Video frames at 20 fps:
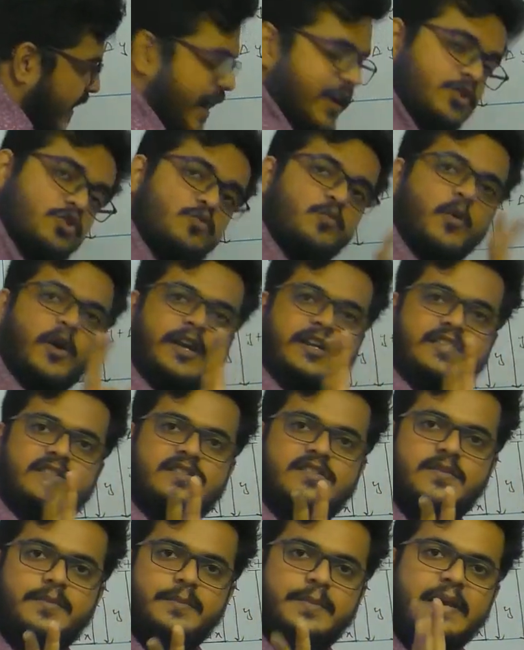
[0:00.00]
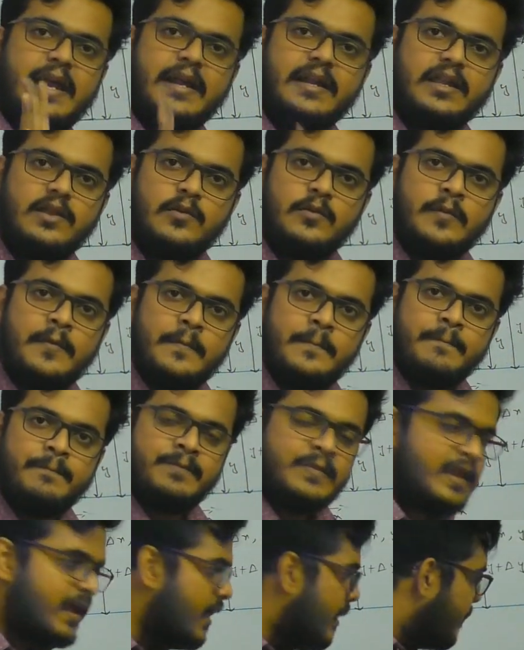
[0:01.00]
at 2 points, P and Q.
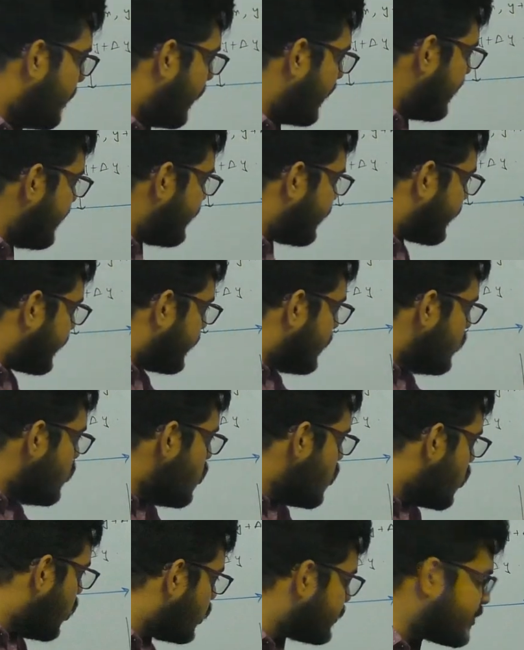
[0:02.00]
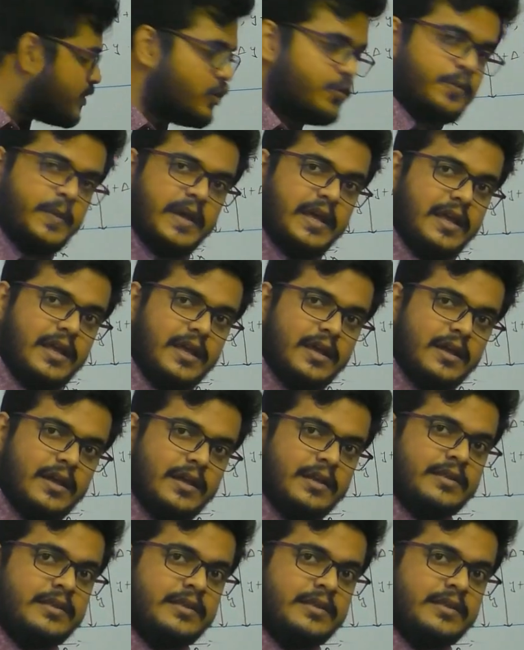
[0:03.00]
But if Q goes to P,